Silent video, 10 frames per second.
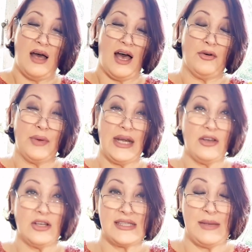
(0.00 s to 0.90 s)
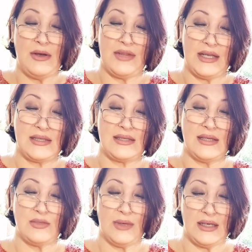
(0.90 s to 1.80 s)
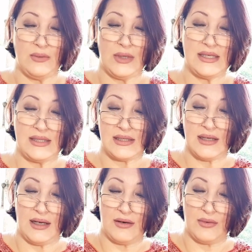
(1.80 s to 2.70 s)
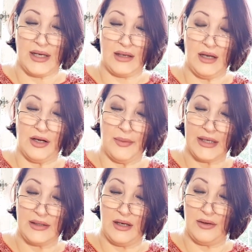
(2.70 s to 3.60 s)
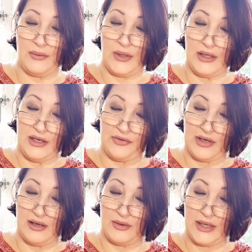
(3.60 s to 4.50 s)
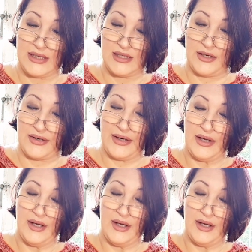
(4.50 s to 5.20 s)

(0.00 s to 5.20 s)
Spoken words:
I've already got some of these. This one, what is this colorway? Okay, but no, we don't have colorways here.